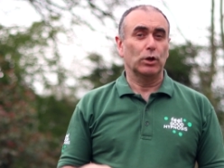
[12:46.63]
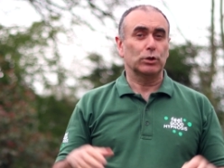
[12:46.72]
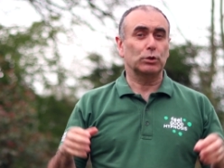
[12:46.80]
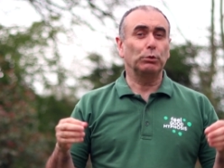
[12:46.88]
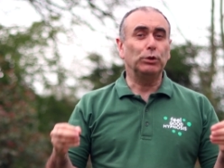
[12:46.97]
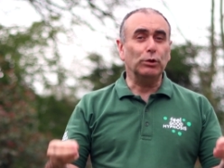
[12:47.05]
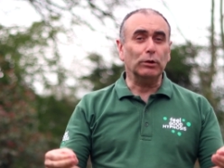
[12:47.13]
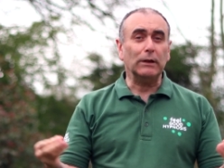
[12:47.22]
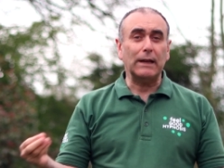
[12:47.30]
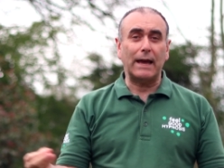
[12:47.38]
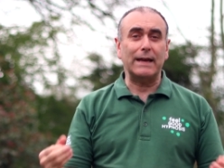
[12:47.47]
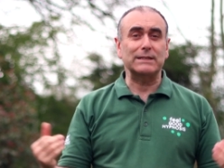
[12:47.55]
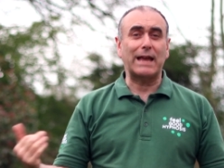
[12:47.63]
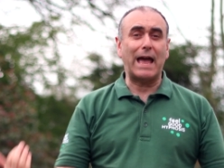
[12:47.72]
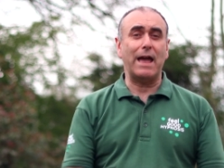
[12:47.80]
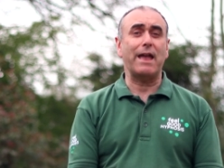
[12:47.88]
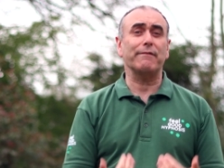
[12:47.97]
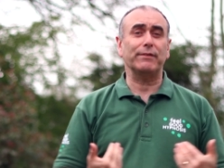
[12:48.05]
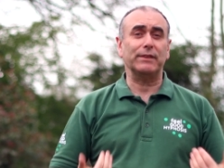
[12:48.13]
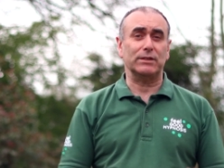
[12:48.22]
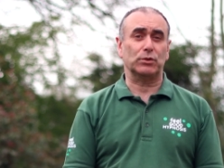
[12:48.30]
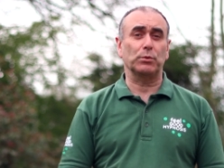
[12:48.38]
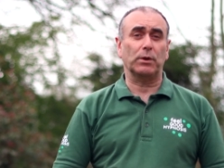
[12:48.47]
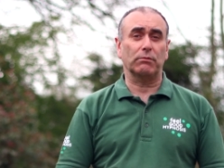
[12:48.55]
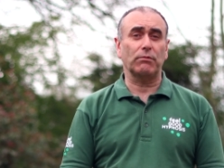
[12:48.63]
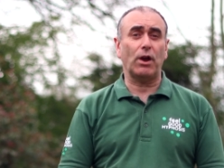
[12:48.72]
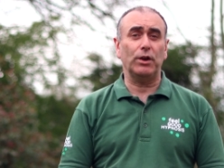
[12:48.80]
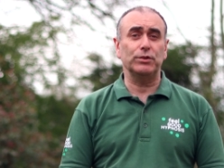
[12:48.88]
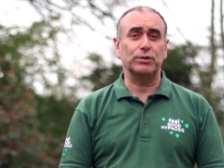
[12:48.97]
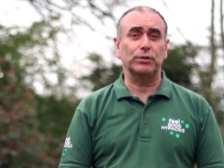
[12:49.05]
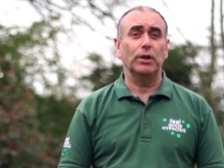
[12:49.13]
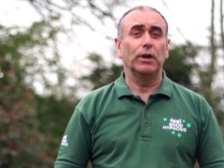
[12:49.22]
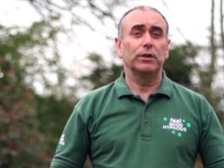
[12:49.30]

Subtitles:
So utilize everything that's going around you